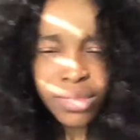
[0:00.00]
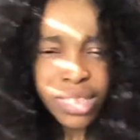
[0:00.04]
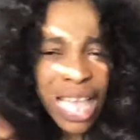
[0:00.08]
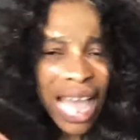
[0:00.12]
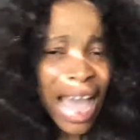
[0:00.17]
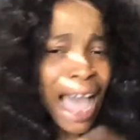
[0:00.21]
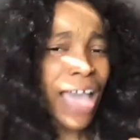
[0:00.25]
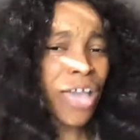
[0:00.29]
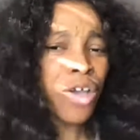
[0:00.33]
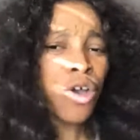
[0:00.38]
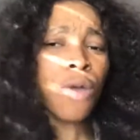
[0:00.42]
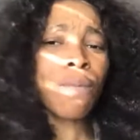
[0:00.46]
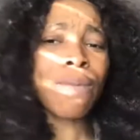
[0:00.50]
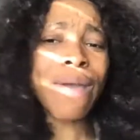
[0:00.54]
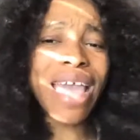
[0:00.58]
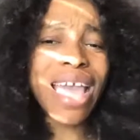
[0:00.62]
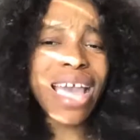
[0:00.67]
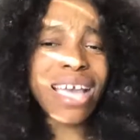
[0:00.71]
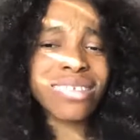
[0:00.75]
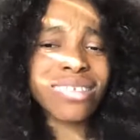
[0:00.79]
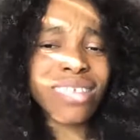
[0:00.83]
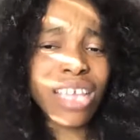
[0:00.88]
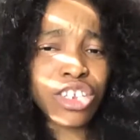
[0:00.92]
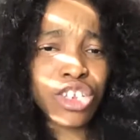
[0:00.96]
I hope I
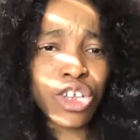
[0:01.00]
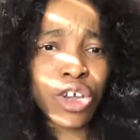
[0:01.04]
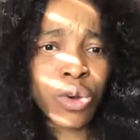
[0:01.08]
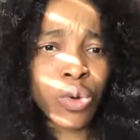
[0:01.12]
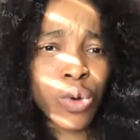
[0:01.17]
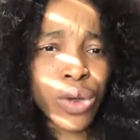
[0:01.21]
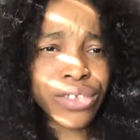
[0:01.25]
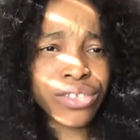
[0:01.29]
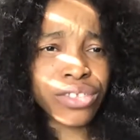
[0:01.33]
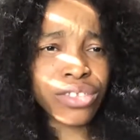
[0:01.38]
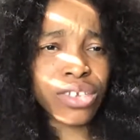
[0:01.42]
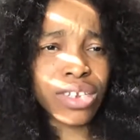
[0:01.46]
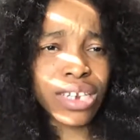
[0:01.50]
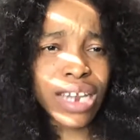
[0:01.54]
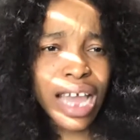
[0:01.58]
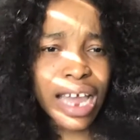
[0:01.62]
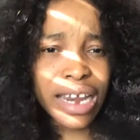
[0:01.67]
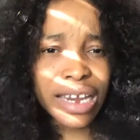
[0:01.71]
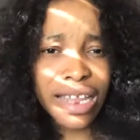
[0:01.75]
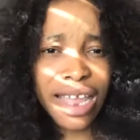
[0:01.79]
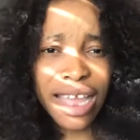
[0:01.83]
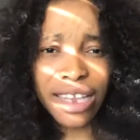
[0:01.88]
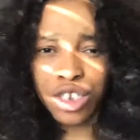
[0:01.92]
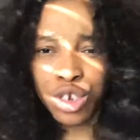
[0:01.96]
answered your question,
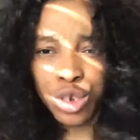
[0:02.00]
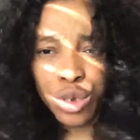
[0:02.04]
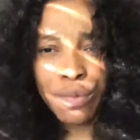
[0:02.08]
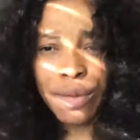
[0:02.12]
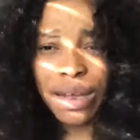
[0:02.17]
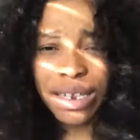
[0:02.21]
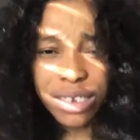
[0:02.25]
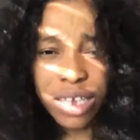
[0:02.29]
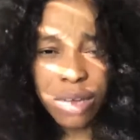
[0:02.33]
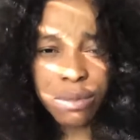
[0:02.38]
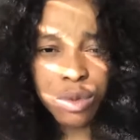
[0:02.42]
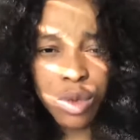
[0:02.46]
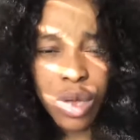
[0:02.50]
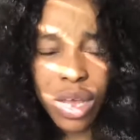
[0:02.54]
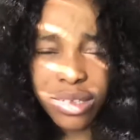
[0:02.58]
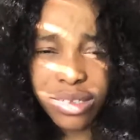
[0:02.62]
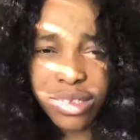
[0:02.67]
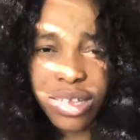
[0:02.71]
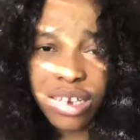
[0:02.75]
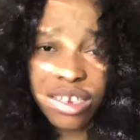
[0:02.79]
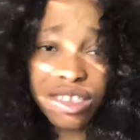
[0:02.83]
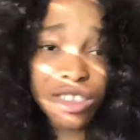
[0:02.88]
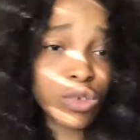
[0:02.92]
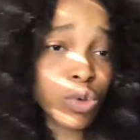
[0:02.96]
Annie. I took my time to
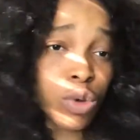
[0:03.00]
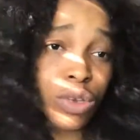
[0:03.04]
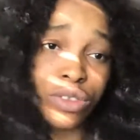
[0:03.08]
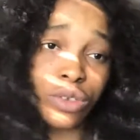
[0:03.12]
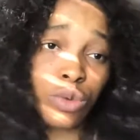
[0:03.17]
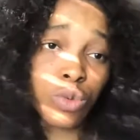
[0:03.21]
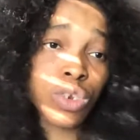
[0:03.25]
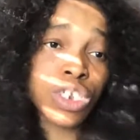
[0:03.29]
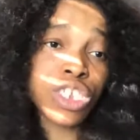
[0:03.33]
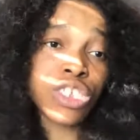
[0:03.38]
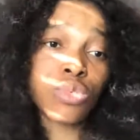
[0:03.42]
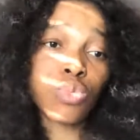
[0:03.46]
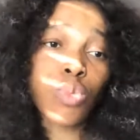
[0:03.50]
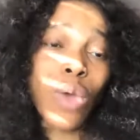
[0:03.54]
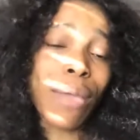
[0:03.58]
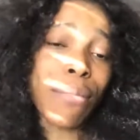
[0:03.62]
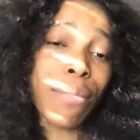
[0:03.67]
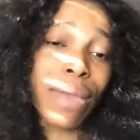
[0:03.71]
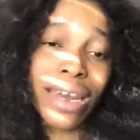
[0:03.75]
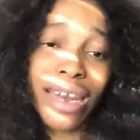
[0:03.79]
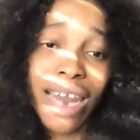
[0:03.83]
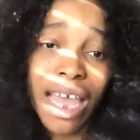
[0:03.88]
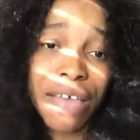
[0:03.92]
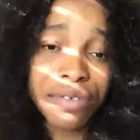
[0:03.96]
answer this question, which is why
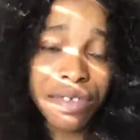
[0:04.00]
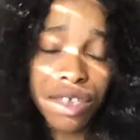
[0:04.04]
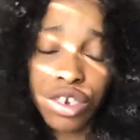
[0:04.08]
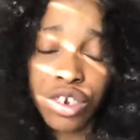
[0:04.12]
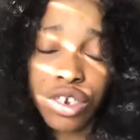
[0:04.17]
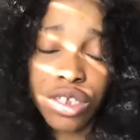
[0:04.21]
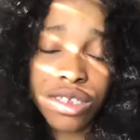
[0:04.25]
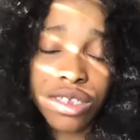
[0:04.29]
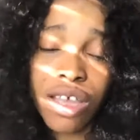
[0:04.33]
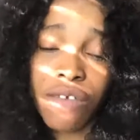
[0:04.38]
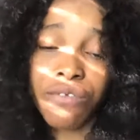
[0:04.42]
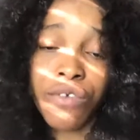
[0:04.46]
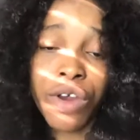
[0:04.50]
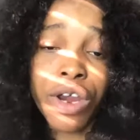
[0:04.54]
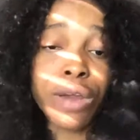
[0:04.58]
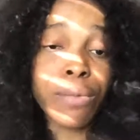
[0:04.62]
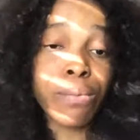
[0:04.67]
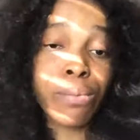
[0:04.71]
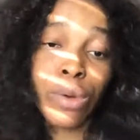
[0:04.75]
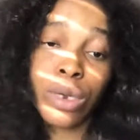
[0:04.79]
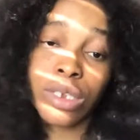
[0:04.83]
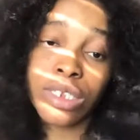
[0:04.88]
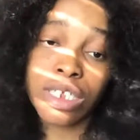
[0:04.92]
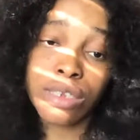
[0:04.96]
my live sessions are very
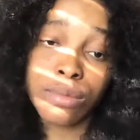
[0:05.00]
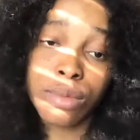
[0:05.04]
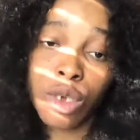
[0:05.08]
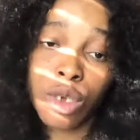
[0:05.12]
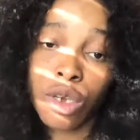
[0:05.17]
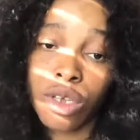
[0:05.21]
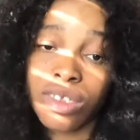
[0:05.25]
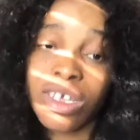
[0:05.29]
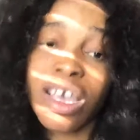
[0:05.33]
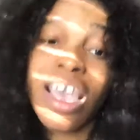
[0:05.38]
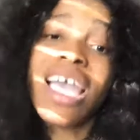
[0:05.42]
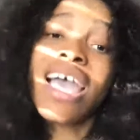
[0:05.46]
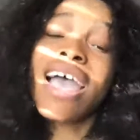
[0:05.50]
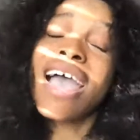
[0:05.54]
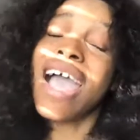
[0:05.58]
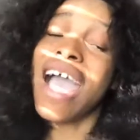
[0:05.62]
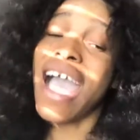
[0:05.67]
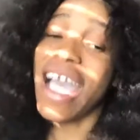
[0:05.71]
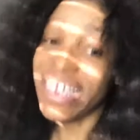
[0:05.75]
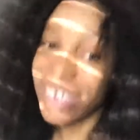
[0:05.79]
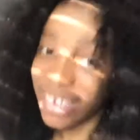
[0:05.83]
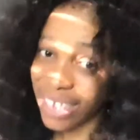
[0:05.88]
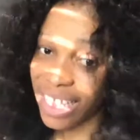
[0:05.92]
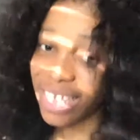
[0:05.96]
important, because
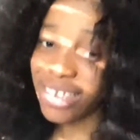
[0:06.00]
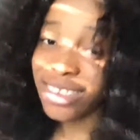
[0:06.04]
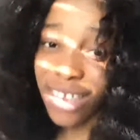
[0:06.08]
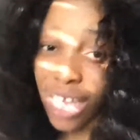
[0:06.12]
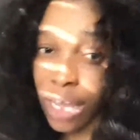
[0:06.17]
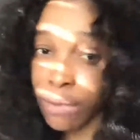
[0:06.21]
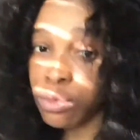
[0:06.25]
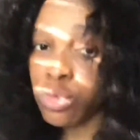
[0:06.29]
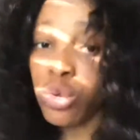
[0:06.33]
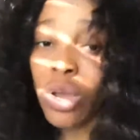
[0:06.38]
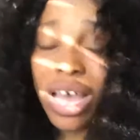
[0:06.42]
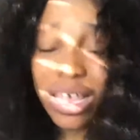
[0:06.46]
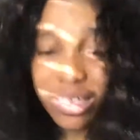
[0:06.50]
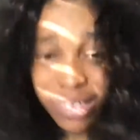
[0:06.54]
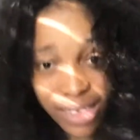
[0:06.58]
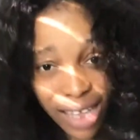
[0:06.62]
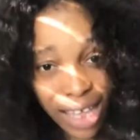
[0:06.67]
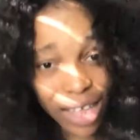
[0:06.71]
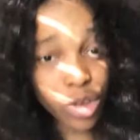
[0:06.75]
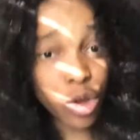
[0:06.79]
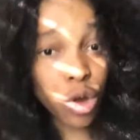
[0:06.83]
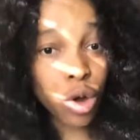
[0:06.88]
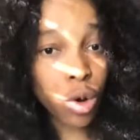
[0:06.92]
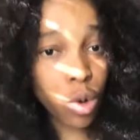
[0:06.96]
I take time to answer
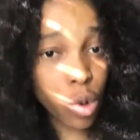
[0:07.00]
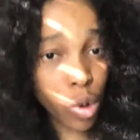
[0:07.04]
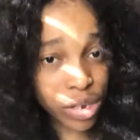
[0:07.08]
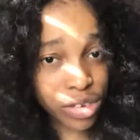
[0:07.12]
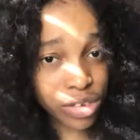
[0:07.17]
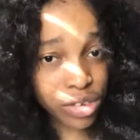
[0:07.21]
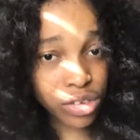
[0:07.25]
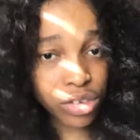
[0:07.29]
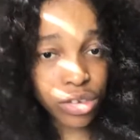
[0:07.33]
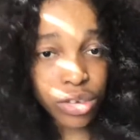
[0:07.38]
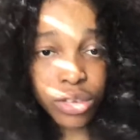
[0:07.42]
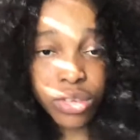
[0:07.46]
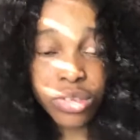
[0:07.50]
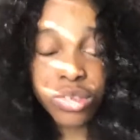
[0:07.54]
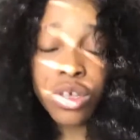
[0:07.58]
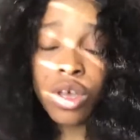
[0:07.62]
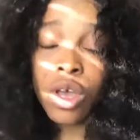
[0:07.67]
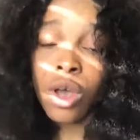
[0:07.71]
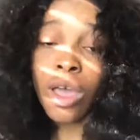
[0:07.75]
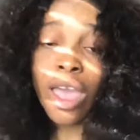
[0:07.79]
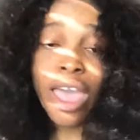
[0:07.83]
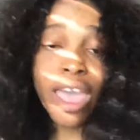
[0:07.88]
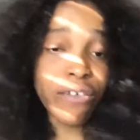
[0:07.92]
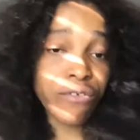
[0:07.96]
your questions
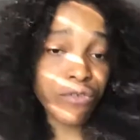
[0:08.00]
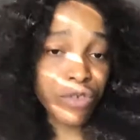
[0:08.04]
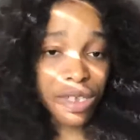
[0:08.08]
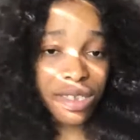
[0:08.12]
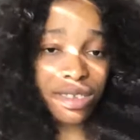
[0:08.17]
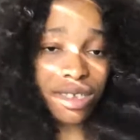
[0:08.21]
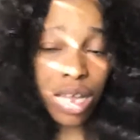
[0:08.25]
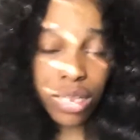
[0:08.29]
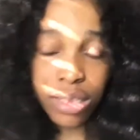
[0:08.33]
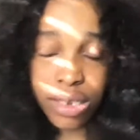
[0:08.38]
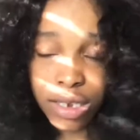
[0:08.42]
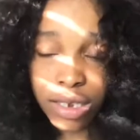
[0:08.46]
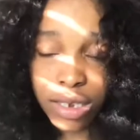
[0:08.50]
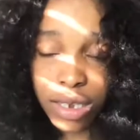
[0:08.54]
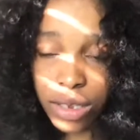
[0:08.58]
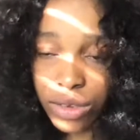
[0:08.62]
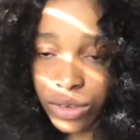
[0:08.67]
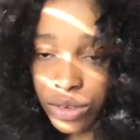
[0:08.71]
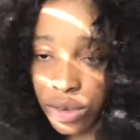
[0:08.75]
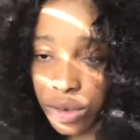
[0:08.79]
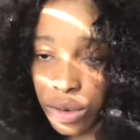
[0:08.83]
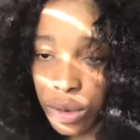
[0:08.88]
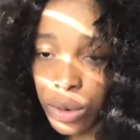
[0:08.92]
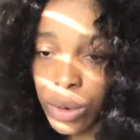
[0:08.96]
every Saturday.
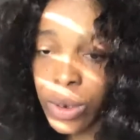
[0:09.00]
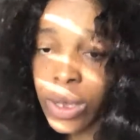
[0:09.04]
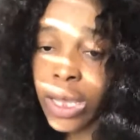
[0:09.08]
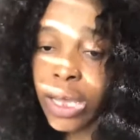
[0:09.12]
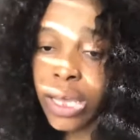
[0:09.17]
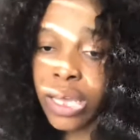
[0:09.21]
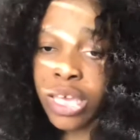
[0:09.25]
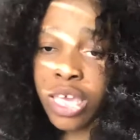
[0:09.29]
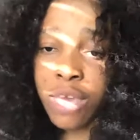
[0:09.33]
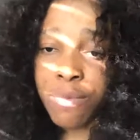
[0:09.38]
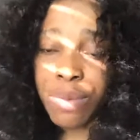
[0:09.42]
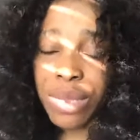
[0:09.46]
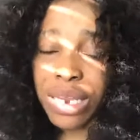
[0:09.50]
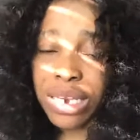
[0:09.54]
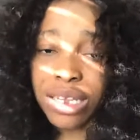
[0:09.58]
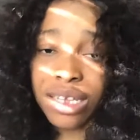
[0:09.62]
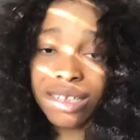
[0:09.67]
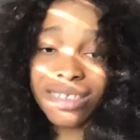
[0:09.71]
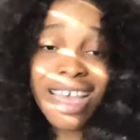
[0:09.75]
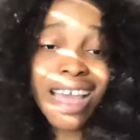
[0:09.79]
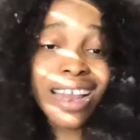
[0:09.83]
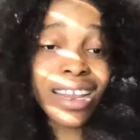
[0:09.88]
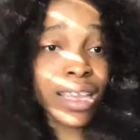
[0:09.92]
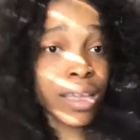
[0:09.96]
So keep a date
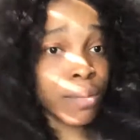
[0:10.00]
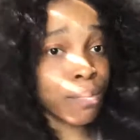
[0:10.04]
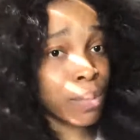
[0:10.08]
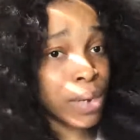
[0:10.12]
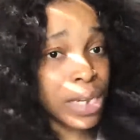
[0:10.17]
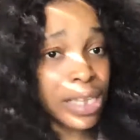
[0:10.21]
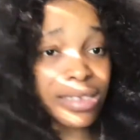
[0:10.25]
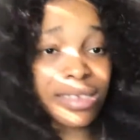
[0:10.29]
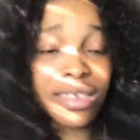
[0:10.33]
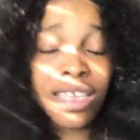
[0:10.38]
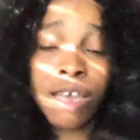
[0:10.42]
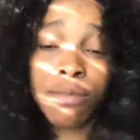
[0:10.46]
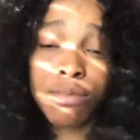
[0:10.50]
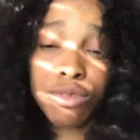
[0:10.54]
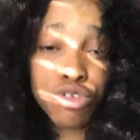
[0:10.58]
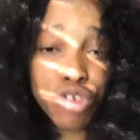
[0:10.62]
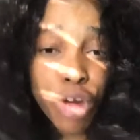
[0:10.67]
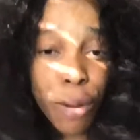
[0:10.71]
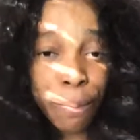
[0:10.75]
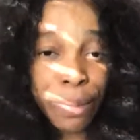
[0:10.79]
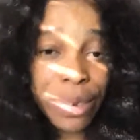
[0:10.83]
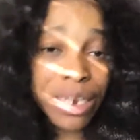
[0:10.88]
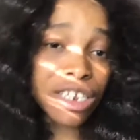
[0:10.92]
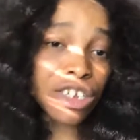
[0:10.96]
and please keep
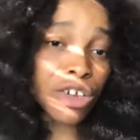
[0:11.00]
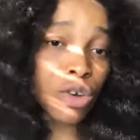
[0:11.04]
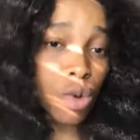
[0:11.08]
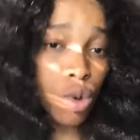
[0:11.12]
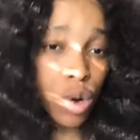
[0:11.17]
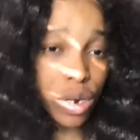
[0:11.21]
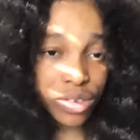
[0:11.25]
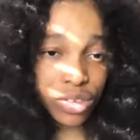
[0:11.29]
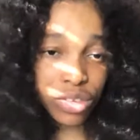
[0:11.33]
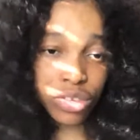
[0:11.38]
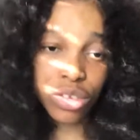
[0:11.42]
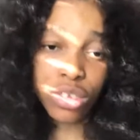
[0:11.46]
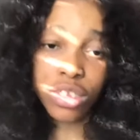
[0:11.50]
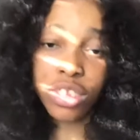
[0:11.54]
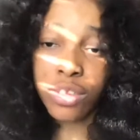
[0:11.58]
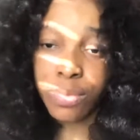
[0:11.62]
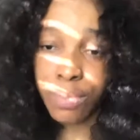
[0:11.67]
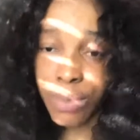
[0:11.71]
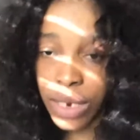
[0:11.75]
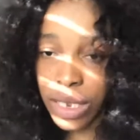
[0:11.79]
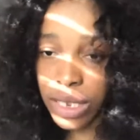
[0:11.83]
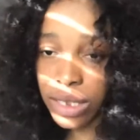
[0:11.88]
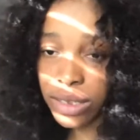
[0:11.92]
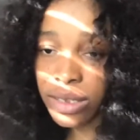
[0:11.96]
dropping the questions,
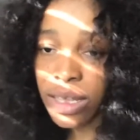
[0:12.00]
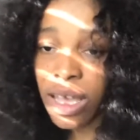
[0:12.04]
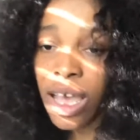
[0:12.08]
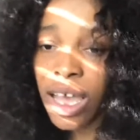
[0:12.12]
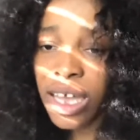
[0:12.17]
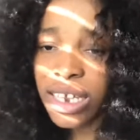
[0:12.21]
please.